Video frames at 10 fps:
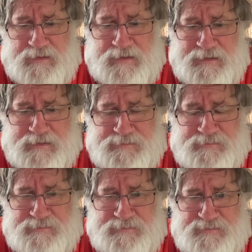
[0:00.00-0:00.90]

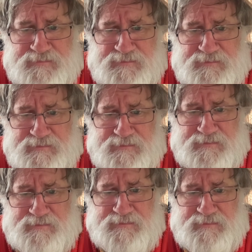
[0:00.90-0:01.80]
and
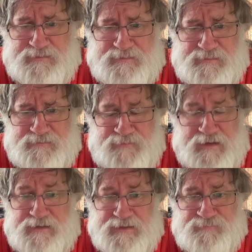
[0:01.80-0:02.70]

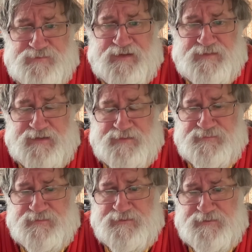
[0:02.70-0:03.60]
very clever to get ahead
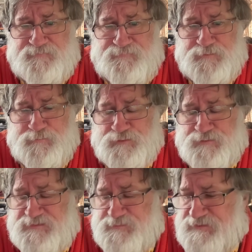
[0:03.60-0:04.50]
of the curve and film your
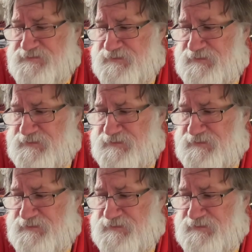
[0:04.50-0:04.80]
Christmas